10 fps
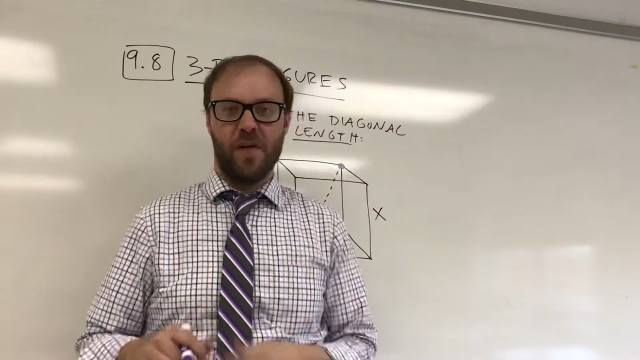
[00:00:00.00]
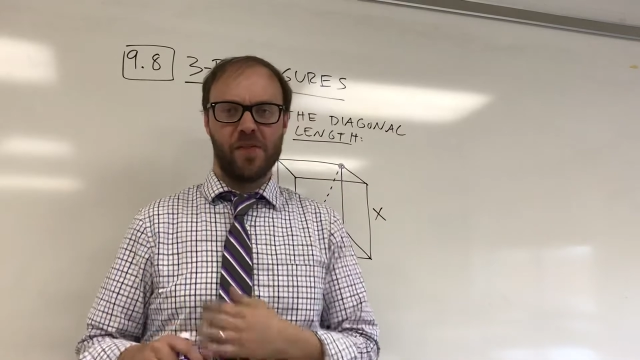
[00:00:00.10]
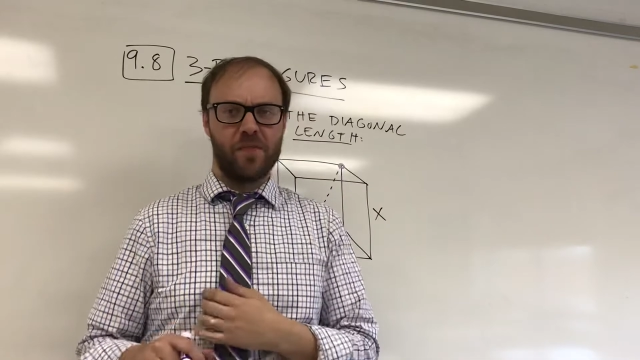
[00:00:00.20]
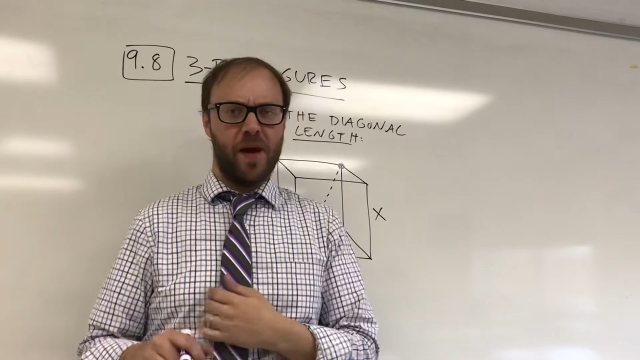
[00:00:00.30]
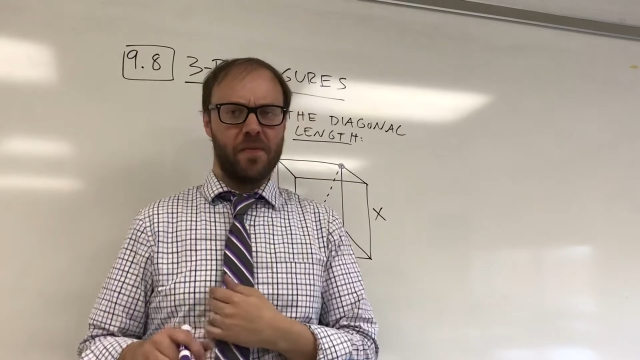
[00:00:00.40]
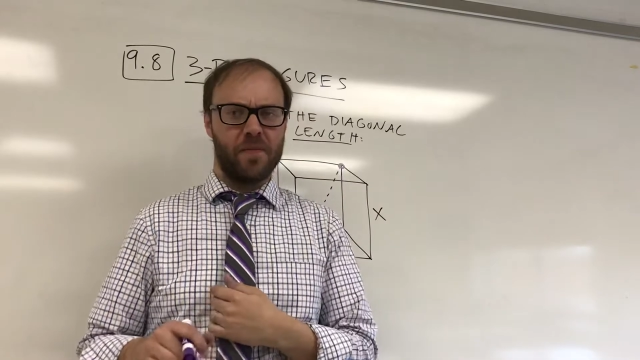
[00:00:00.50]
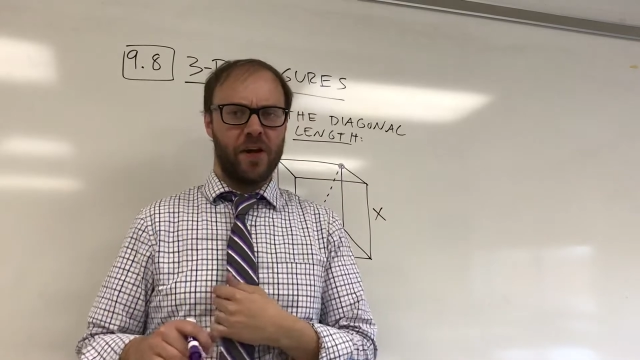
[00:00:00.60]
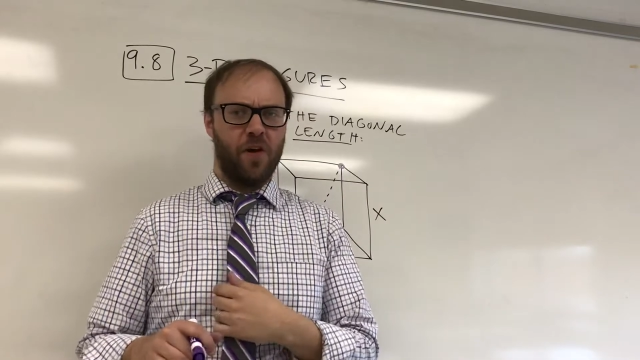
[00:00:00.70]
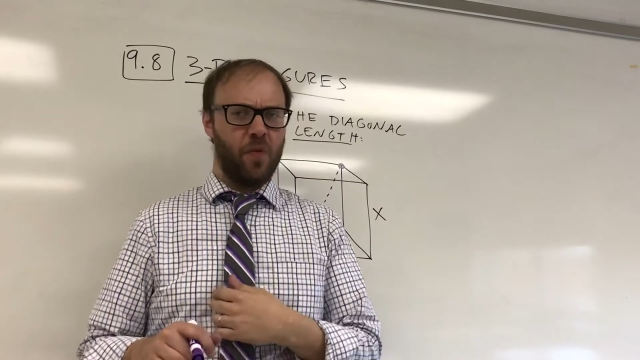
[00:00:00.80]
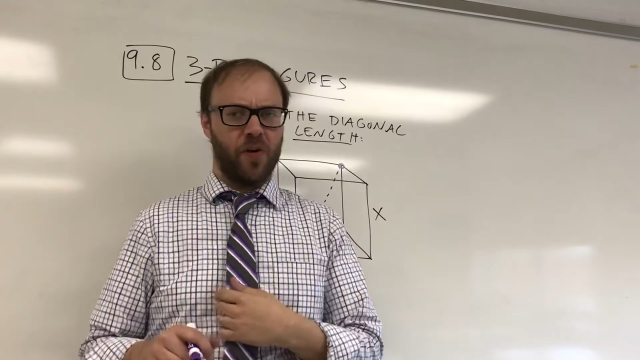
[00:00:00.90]
It's probably a
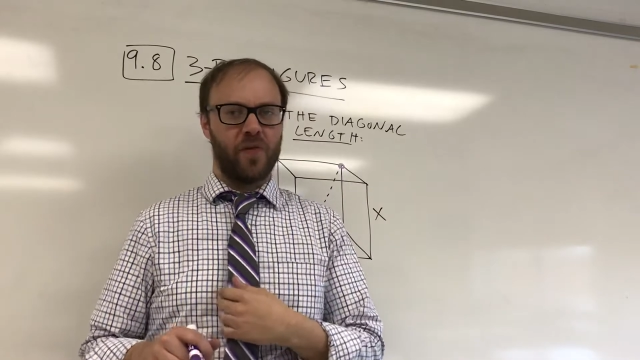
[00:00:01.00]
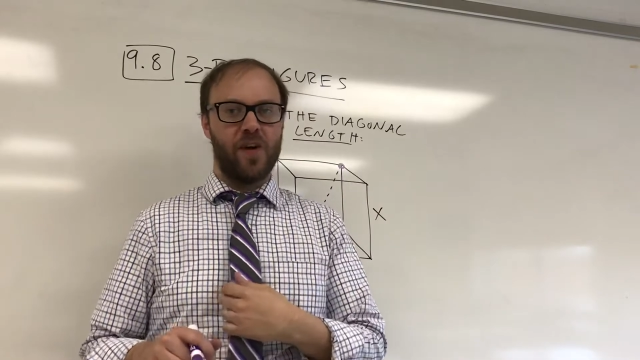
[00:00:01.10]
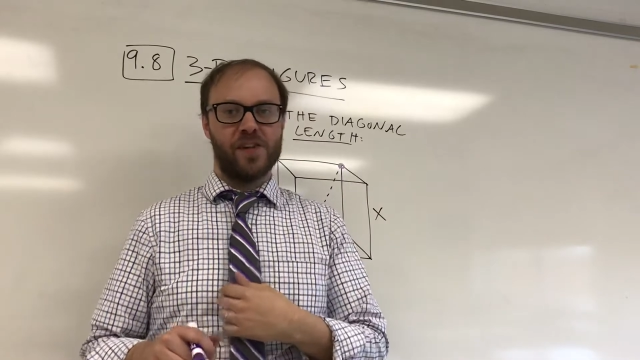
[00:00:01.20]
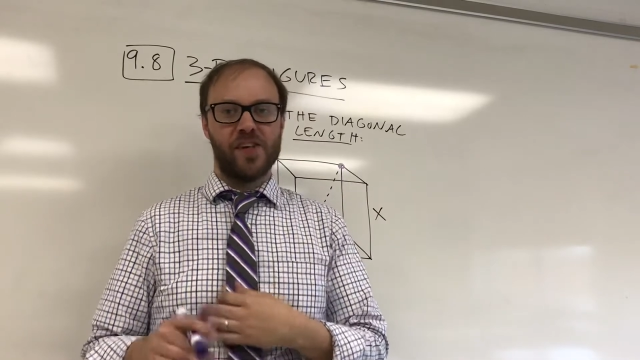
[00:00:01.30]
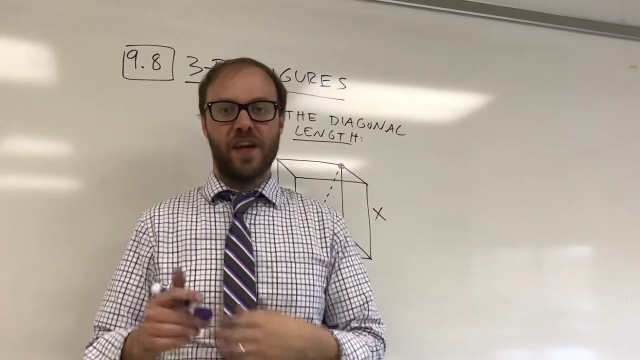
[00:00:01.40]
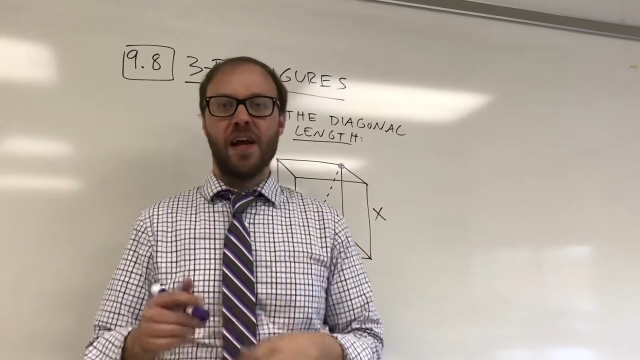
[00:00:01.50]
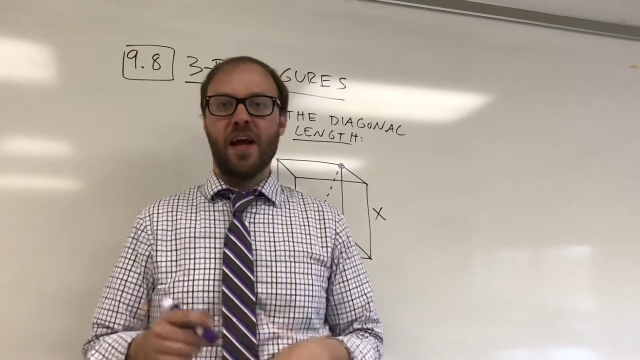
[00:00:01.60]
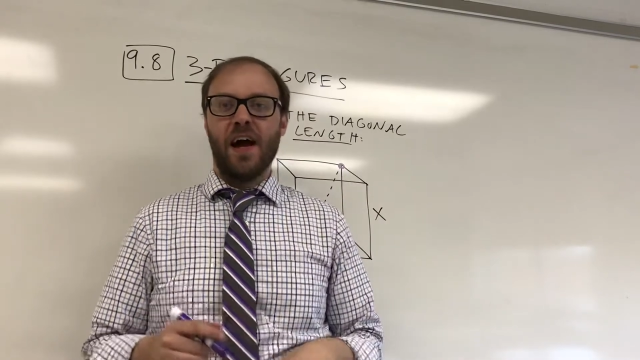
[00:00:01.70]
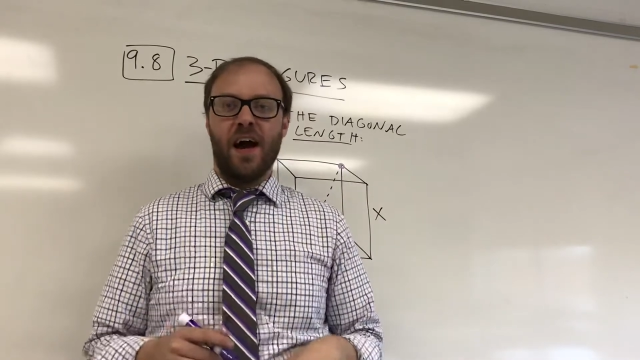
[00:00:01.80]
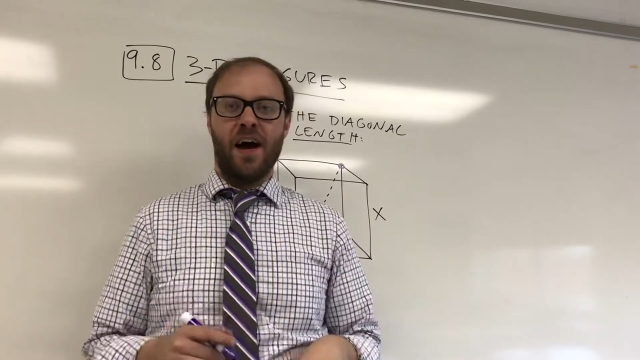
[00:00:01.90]
homework question,
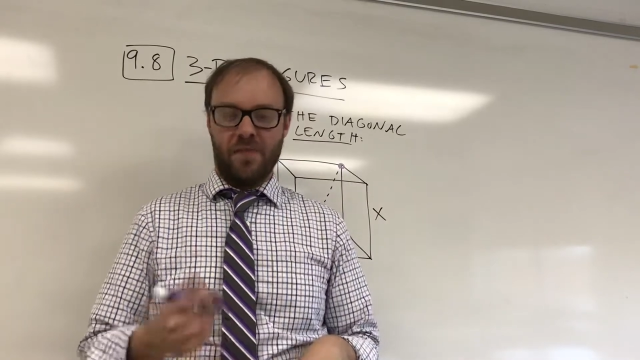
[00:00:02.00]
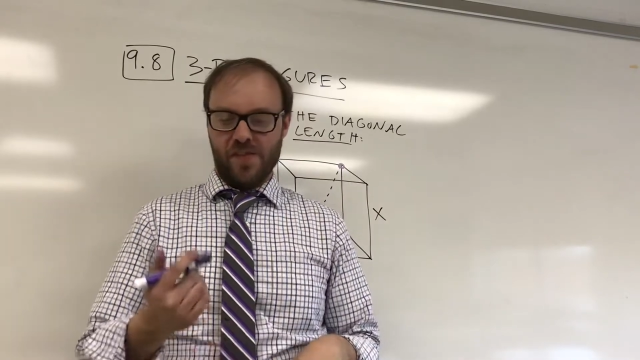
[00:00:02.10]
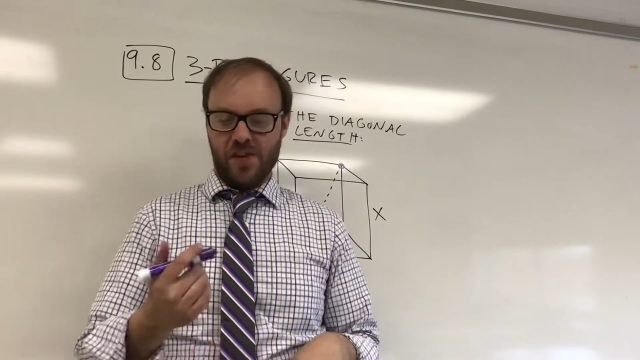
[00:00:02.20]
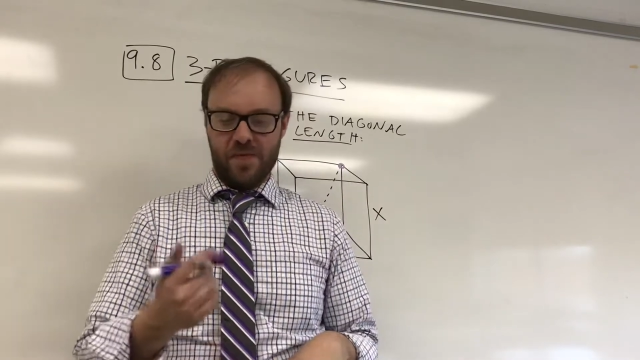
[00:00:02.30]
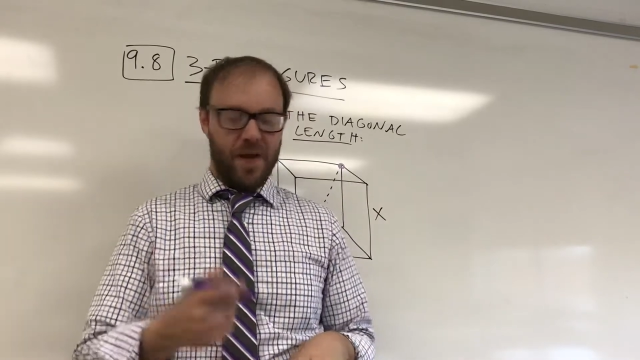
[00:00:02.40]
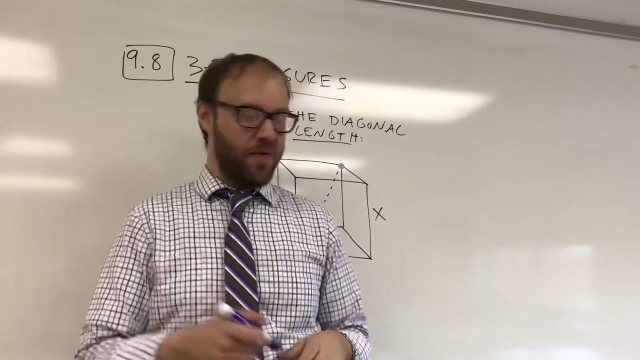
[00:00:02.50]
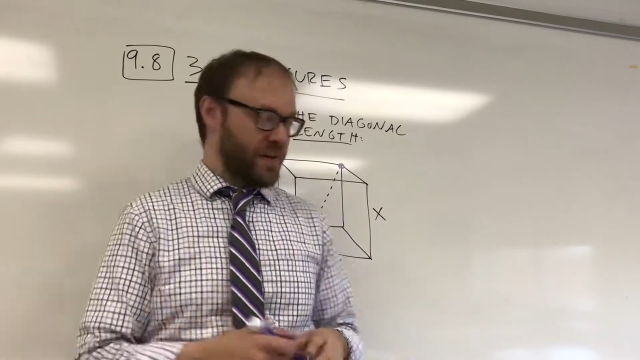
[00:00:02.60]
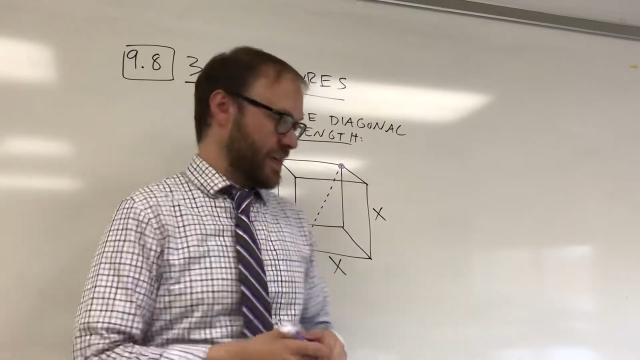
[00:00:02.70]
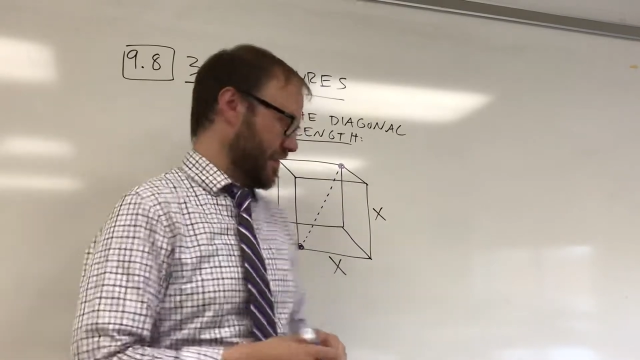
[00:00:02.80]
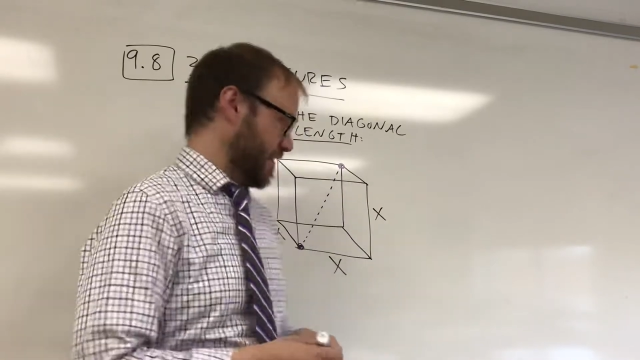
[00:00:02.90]
um, so you may want to
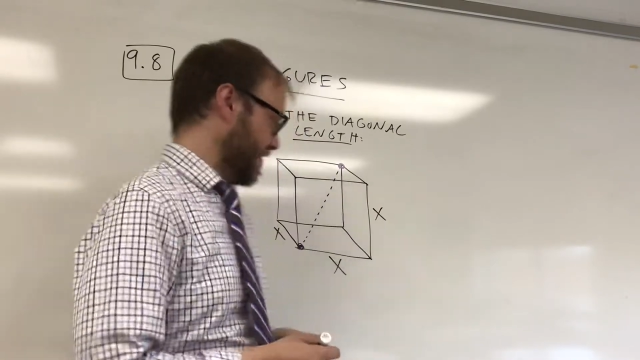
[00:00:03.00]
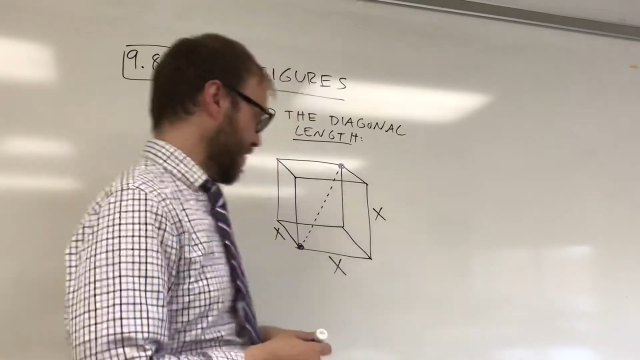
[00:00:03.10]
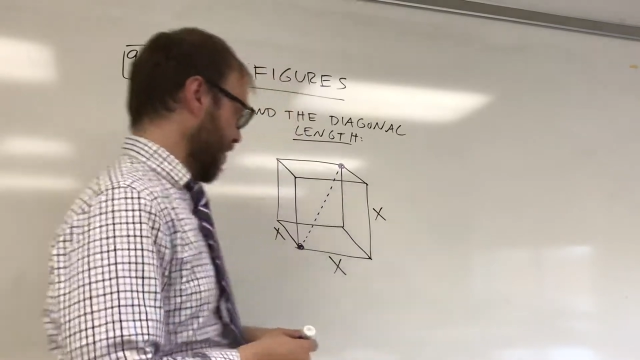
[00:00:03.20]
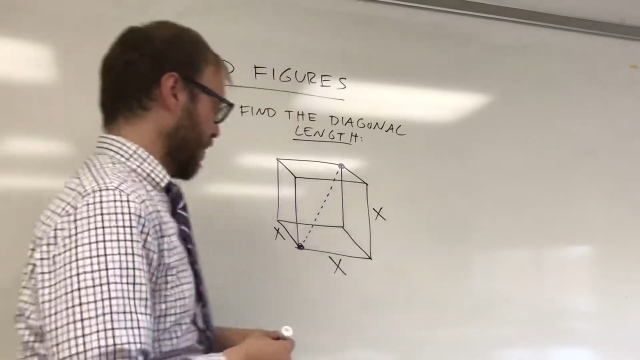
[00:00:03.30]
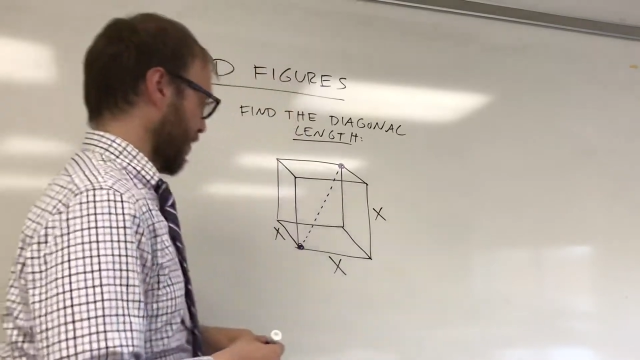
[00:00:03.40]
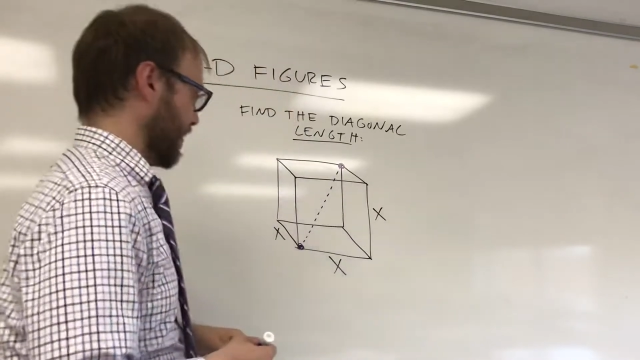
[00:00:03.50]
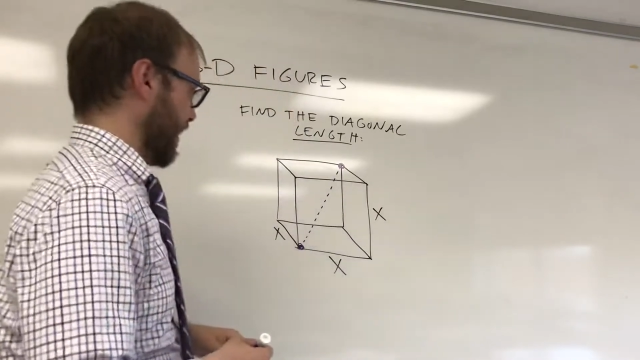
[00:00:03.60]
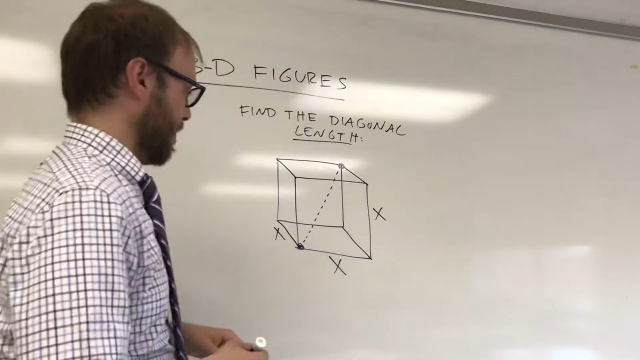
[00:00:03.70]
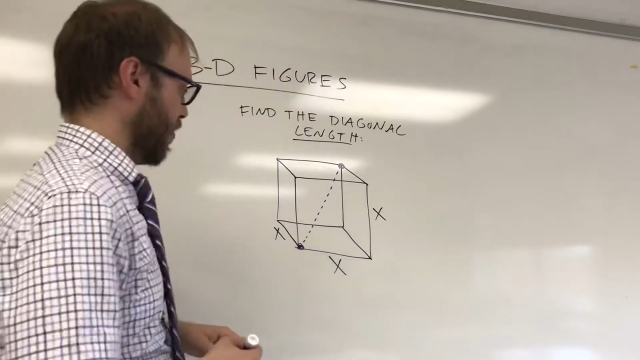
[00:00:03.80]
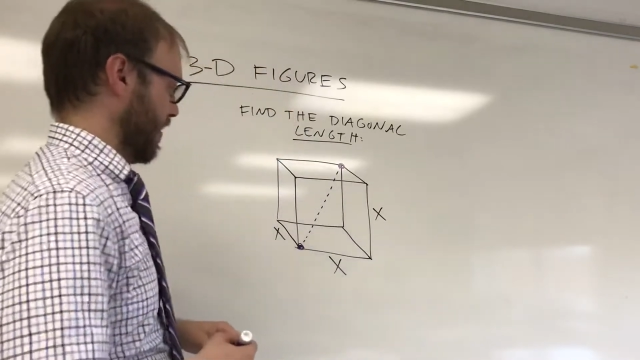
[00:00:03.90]
see it from a homework
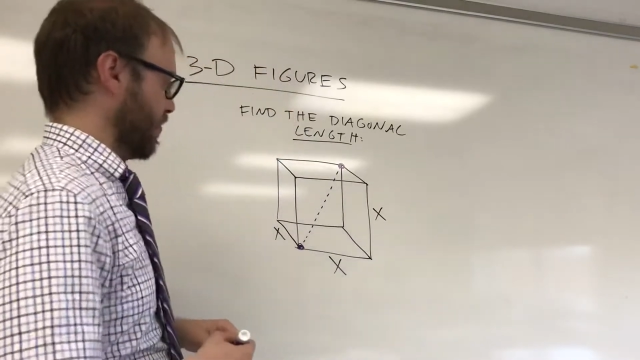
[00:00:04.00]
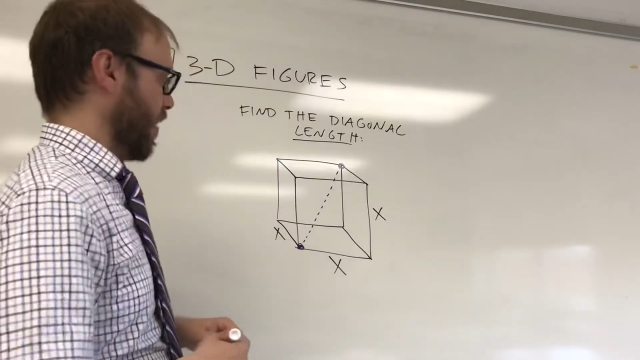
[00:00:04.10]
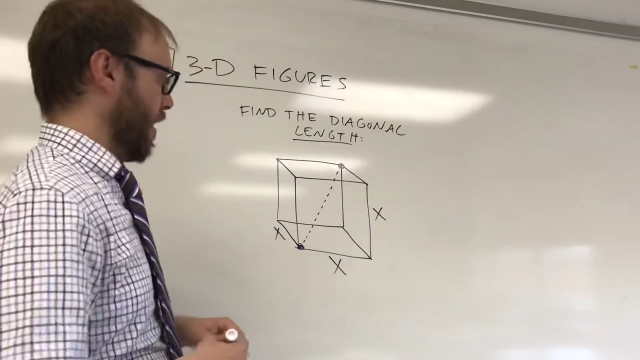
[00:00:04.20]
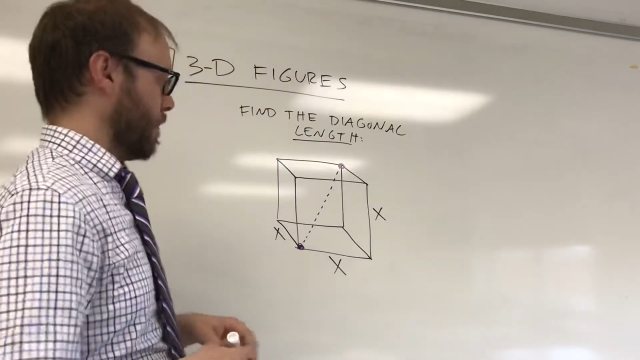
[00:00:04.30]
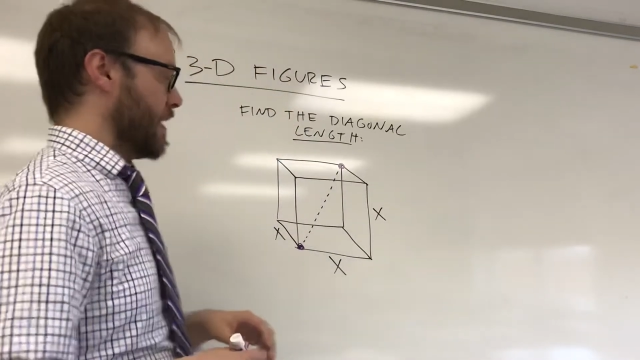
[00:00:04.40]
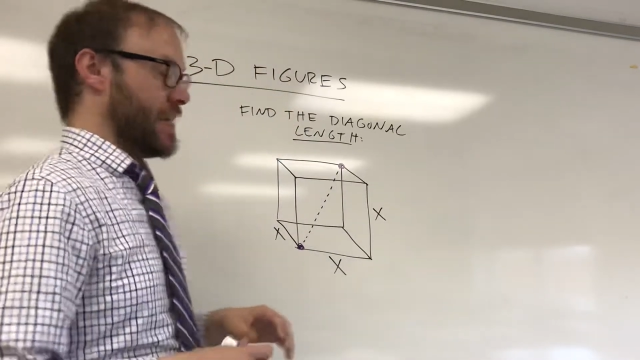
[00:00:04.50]
standpoint as well.